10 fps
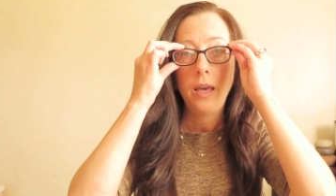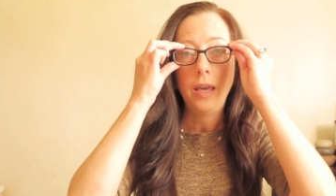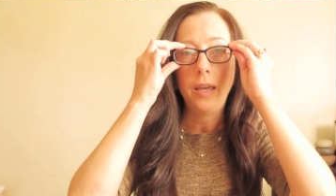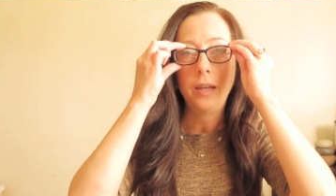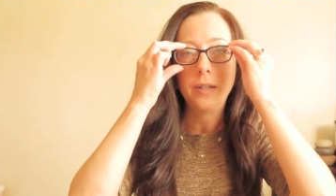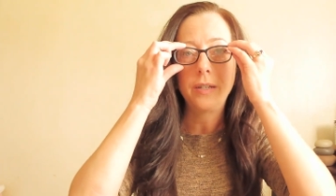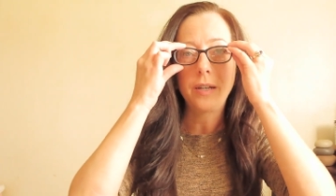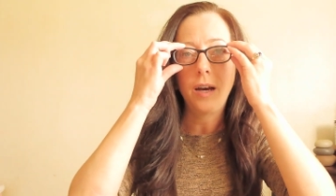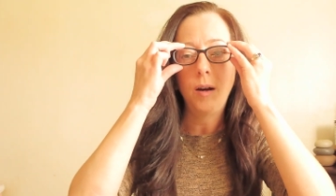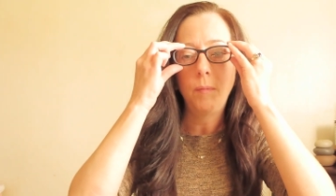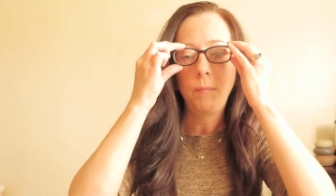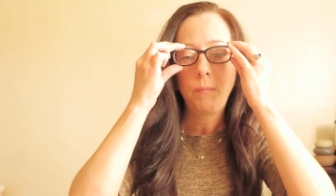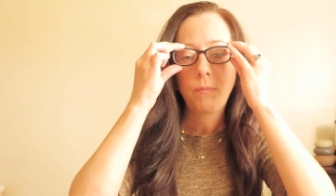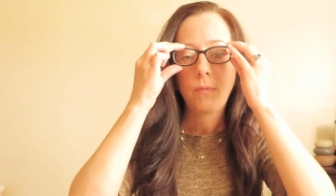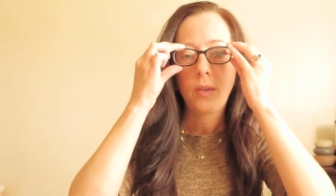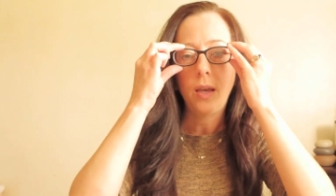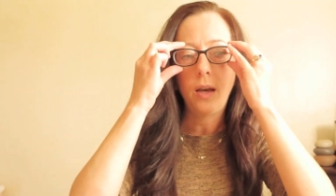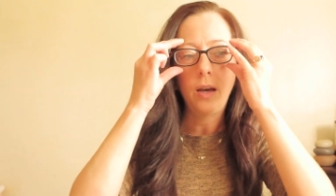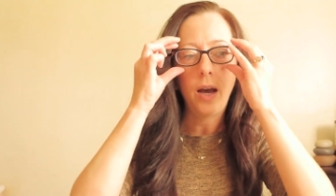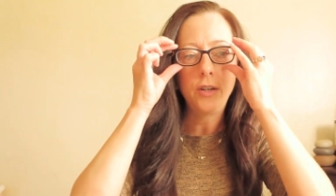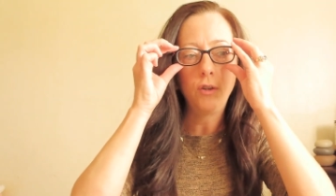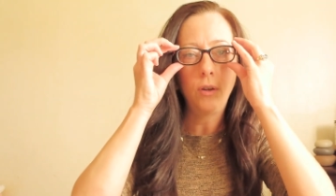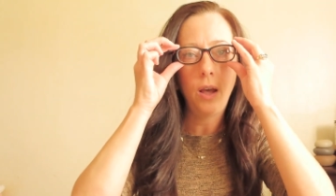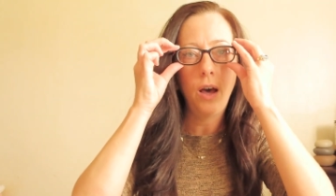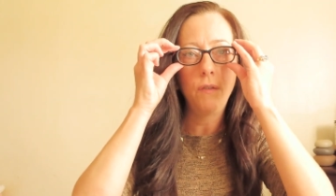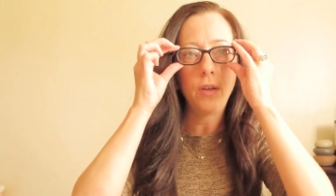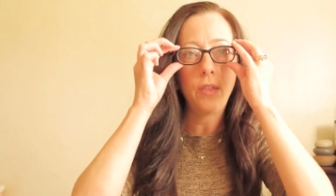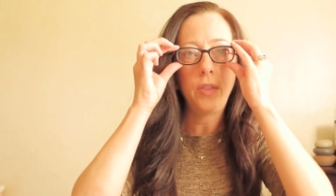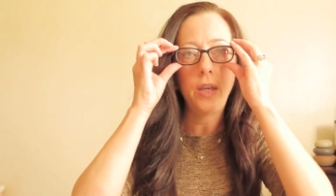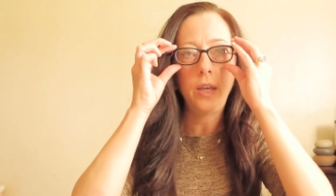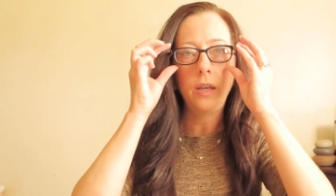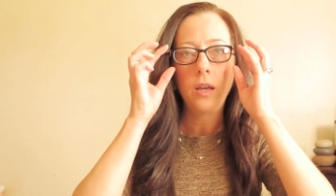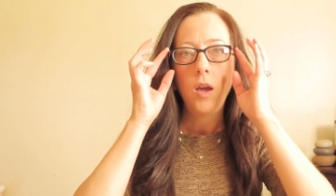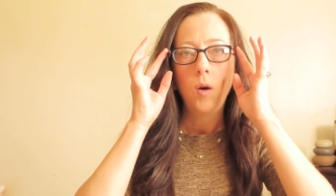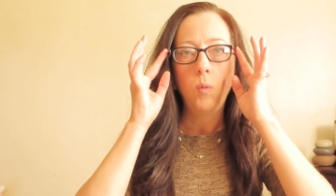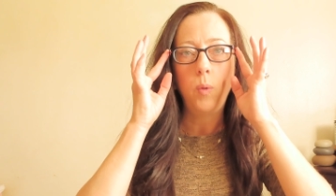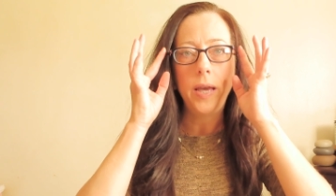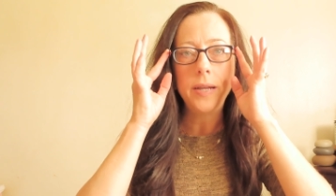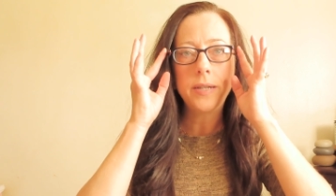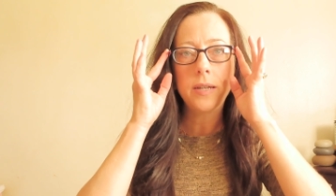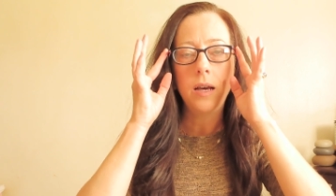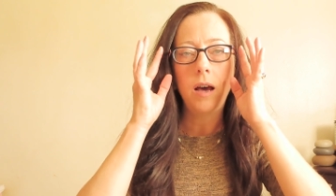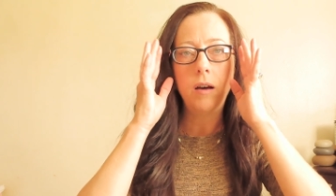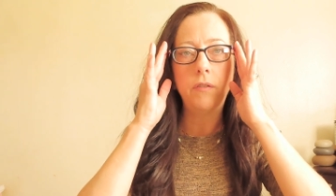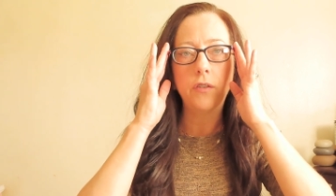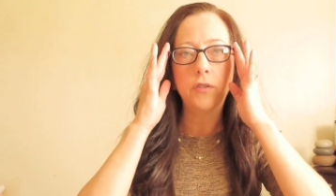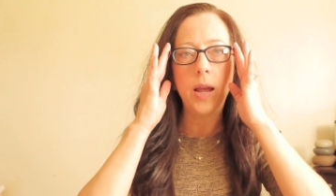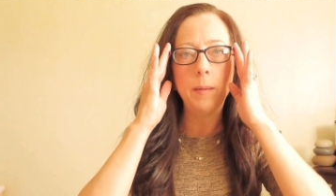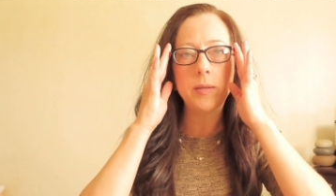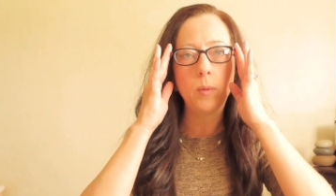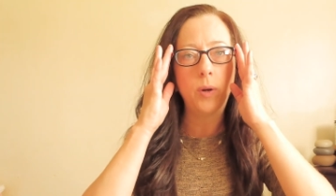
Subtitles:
And I do love the weight of the frames,